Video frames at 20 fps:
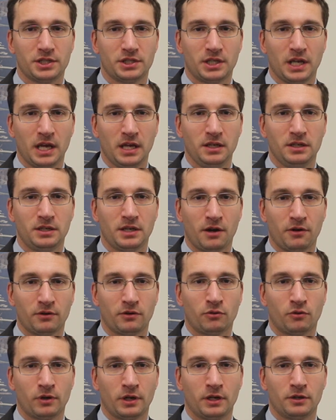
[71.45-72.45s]
state and
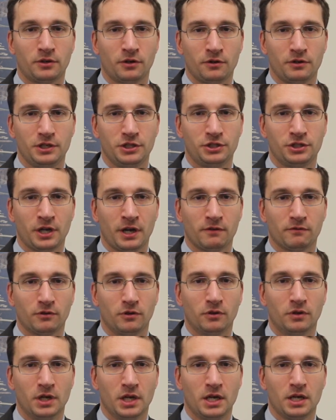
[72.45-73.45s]
territory attorneys
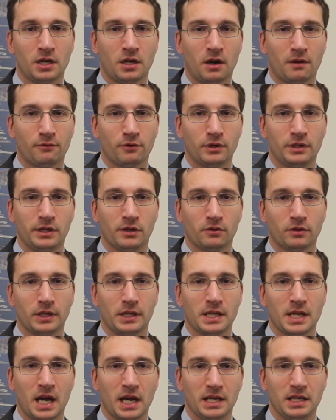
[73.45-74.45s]
general, covering nearly
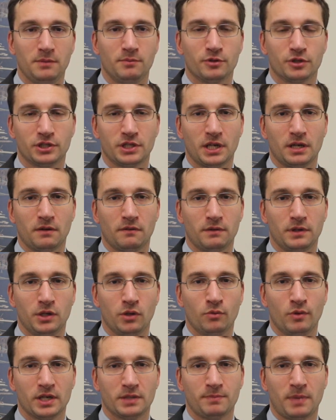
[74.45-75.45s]
90% of the
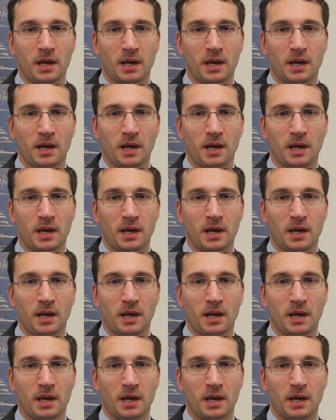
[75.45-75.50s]
U.S.